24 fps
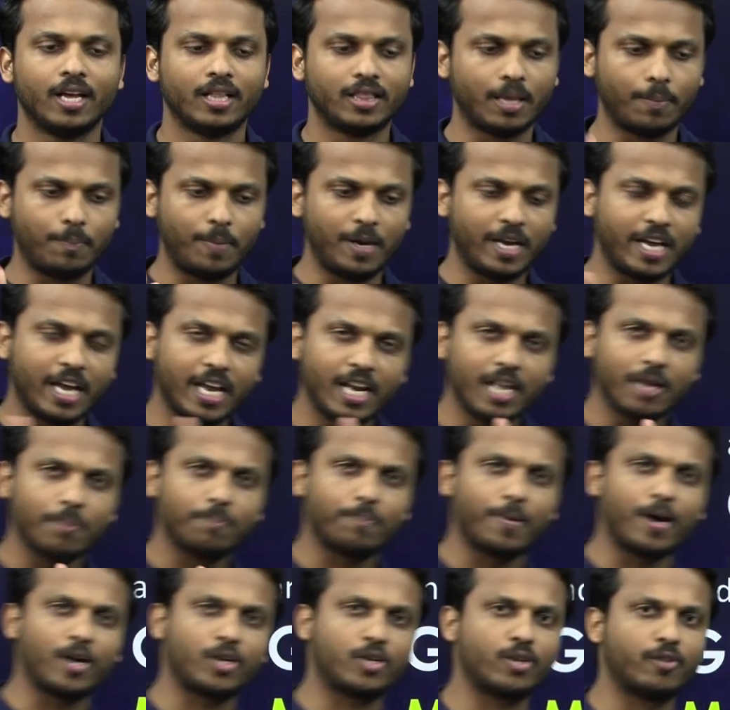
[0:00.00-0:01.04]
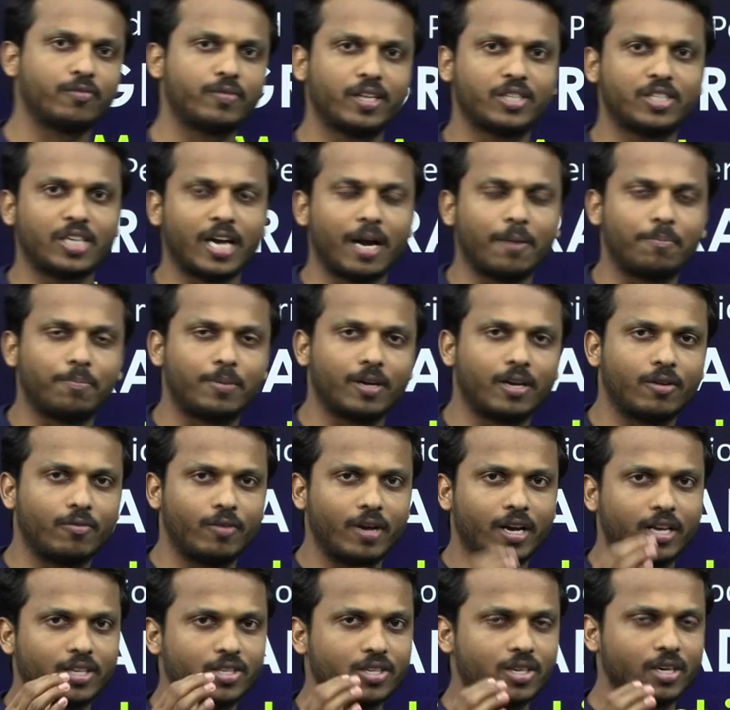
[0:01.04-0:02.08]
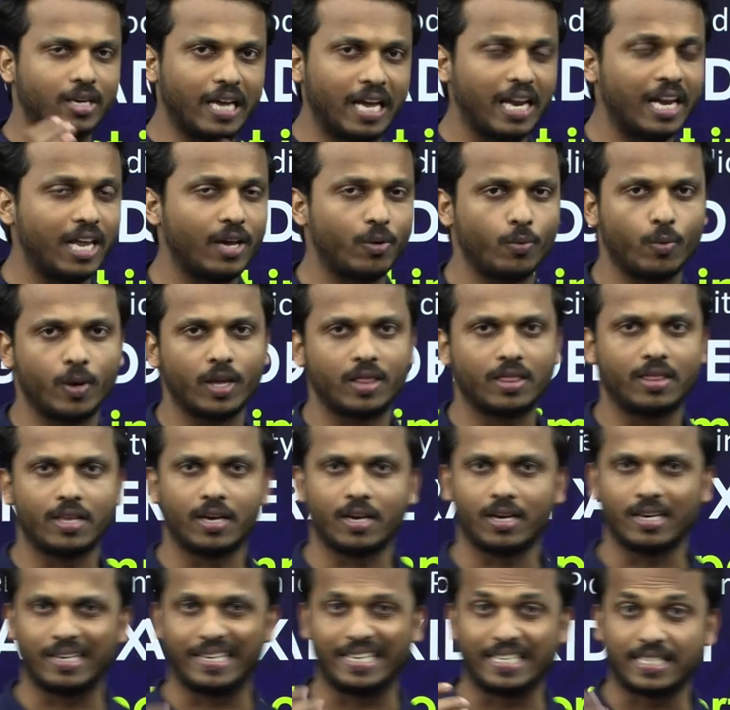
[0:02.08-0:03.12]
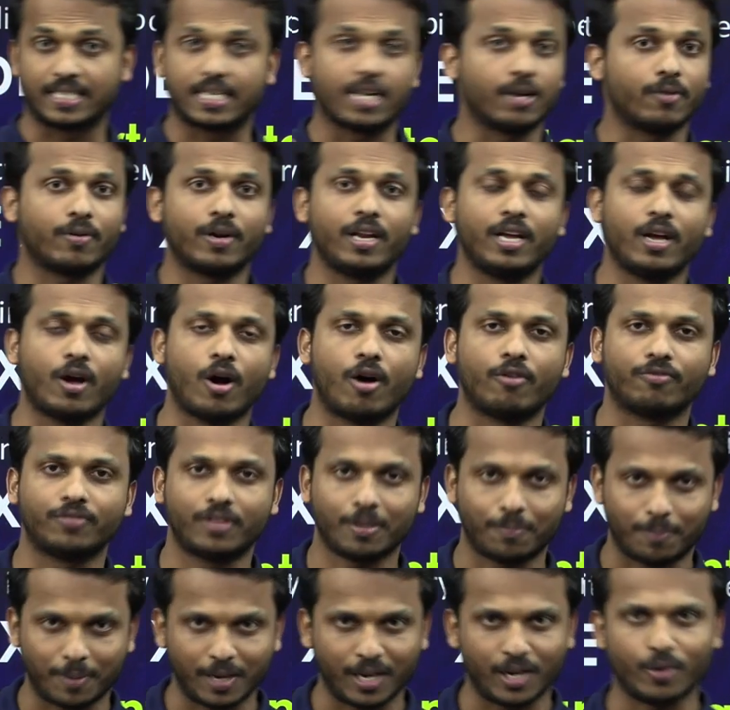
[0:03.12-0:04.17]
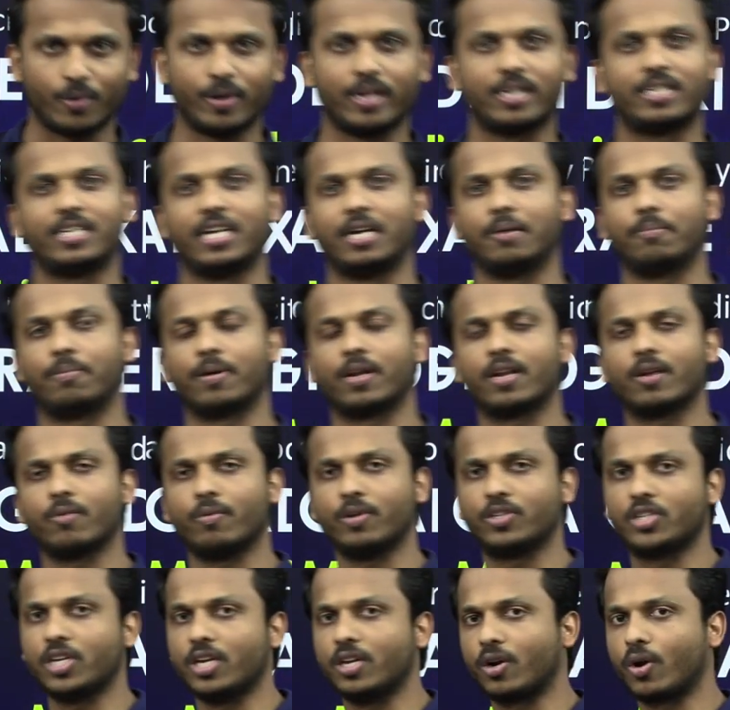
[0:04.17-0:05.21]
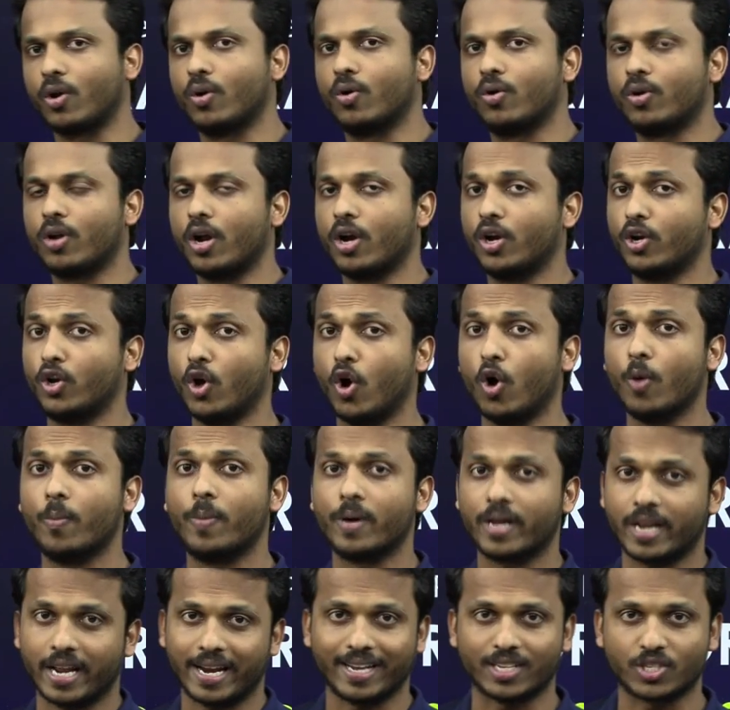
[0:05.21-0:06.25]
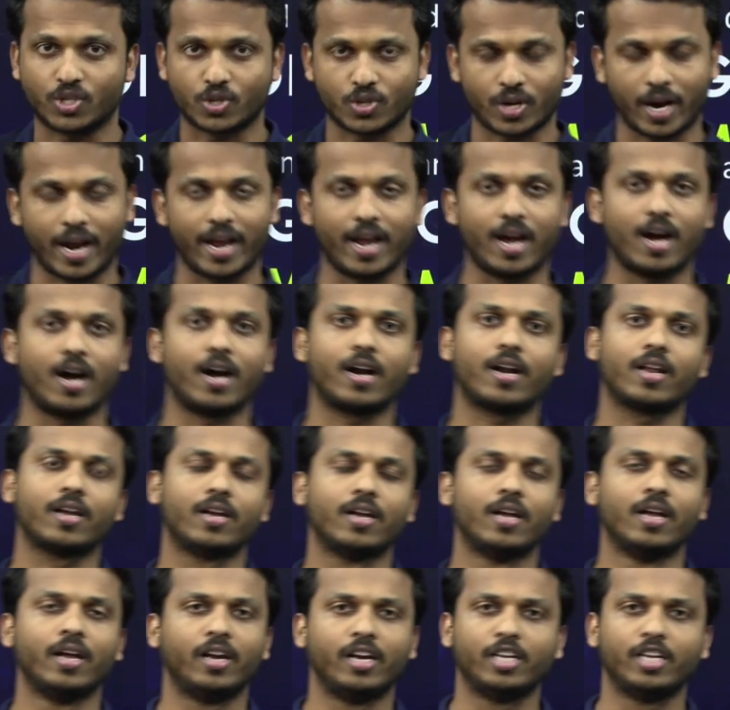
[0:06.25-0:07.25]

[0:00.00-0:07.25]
The beginning part of the chapter, we are dealing with the discovery of the periodic table, which include Dobereiner's triad,